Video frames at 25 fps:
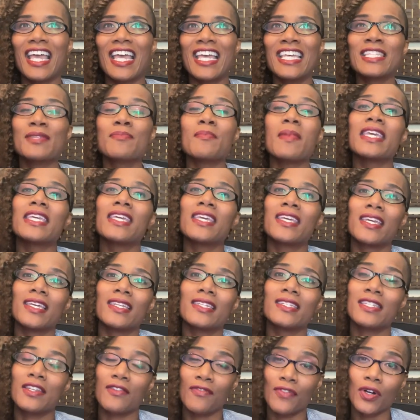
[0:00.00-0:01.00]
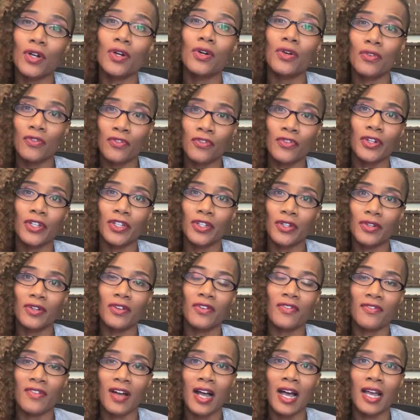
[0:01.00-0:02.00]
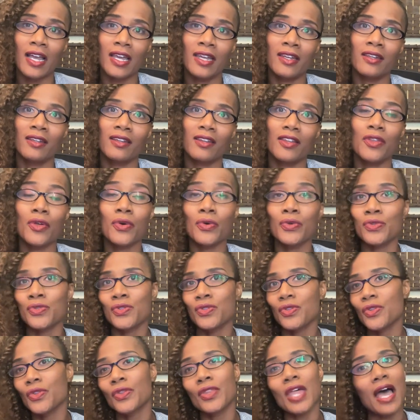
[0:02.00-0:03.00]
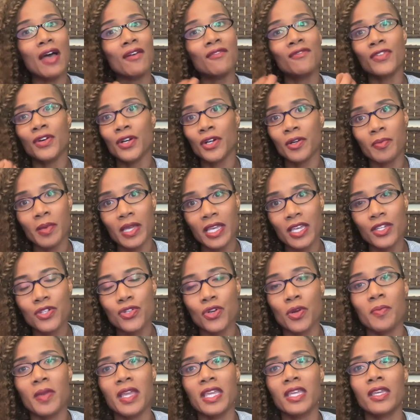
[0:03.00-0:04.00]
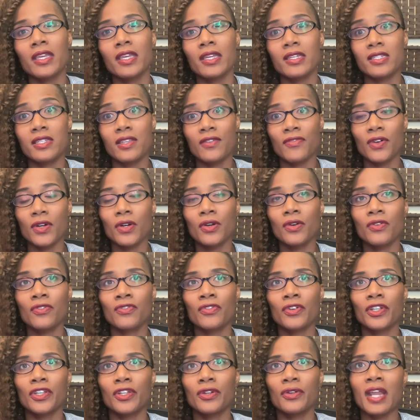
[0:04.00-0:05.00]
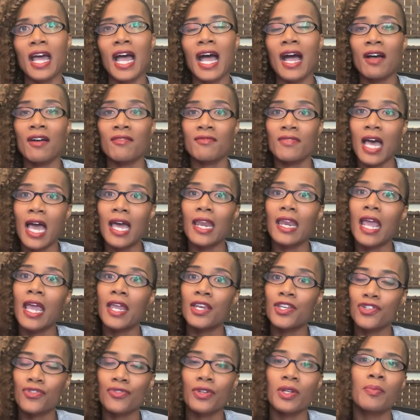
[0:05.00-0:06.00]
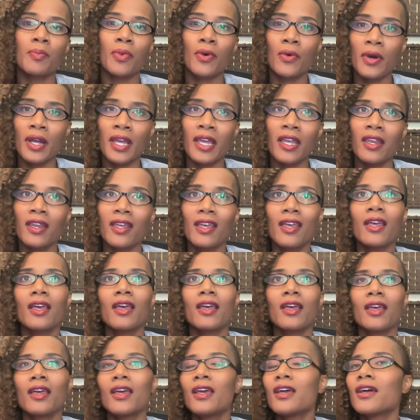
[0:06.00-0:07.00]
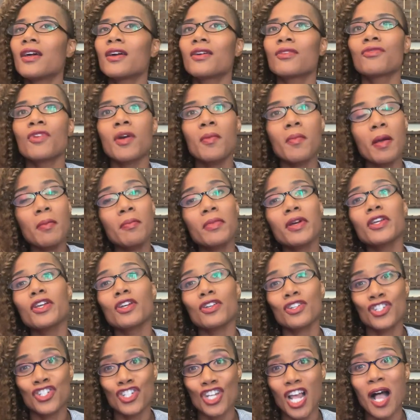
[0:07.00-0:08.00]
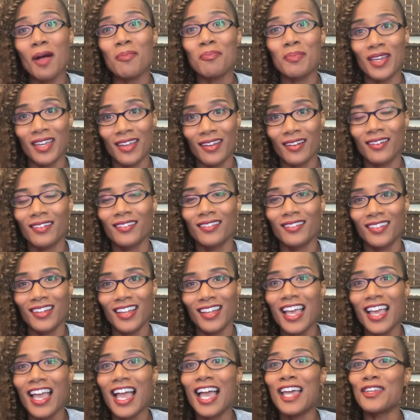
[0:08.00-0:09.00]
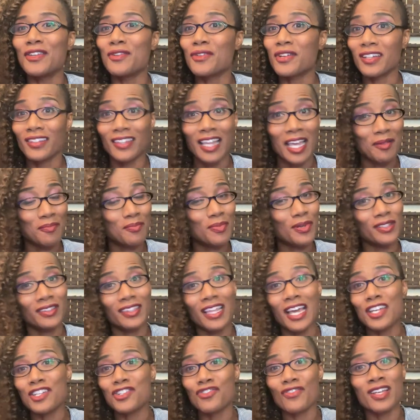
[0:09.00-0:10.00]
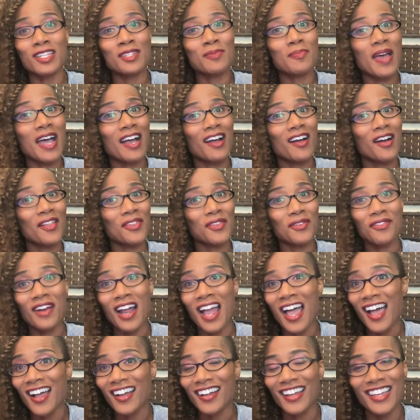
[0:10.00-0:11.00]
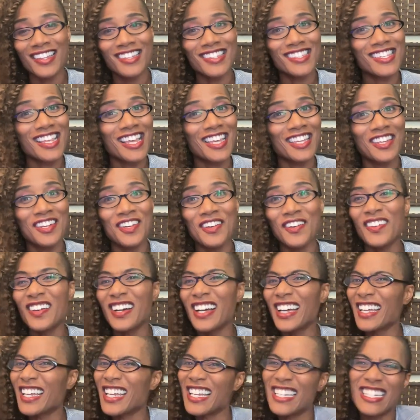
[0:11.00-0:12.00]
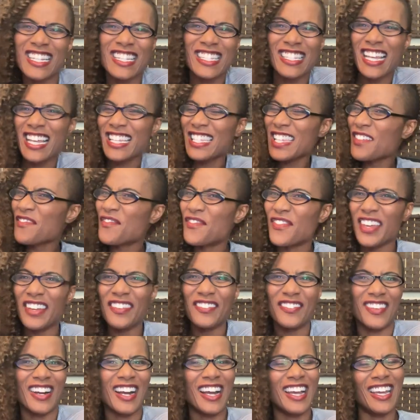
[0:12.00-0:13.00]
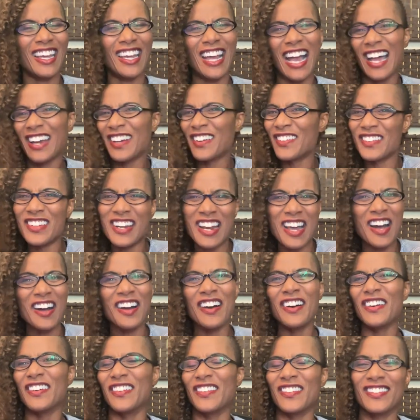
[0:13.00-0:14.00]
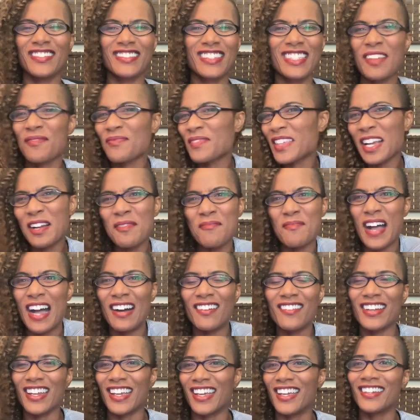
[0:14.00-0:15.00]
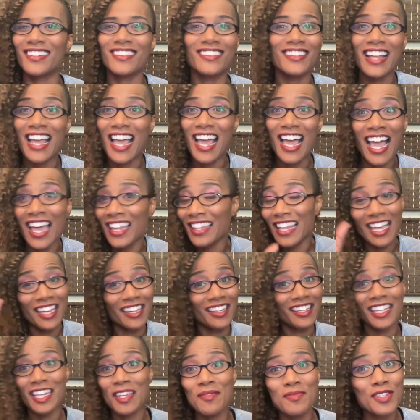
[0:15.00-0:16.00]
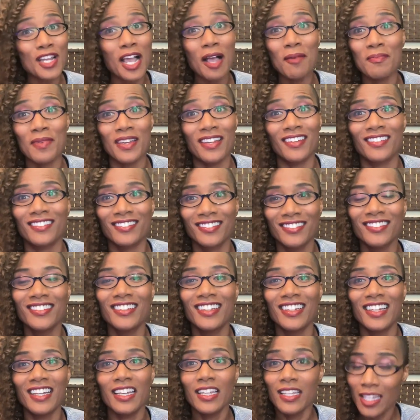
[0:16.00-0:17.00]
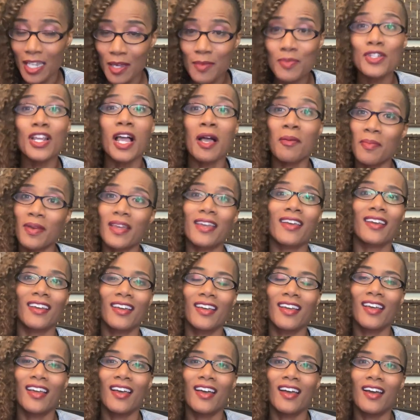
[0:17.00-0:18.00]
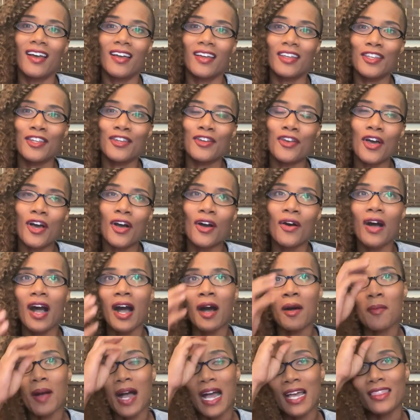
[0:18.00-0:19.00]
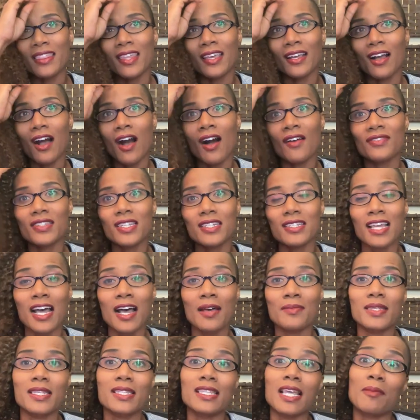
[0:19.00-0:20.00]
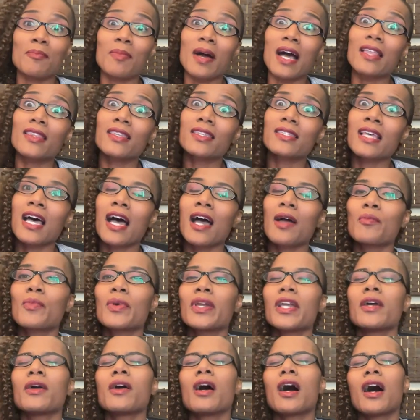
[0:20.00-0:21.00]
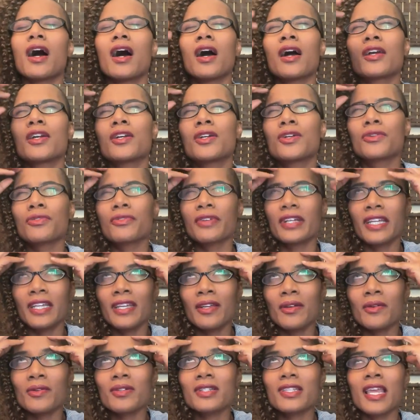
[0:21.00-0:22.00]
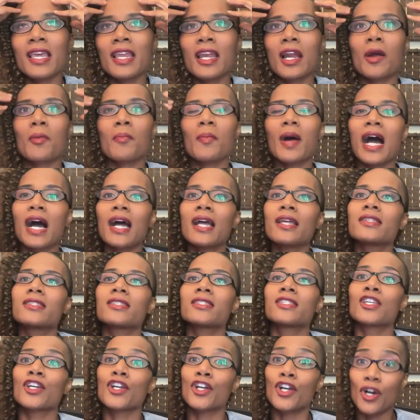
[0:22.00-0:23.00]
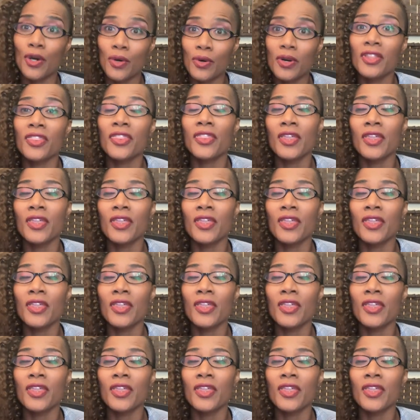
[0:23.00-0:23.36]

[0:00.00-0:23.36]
is making it difficult for you to find that verbiage or making it difficult for you to have that entry point, remember you're shopping. And you could like put that dress back on the rack and say, you know what? It just doesn't fit right. I don't know. Something about it. And like, keep shopping. Keep shopping. Yeah. You know, I think oftentimes it's like by the time we agree in our minds to go to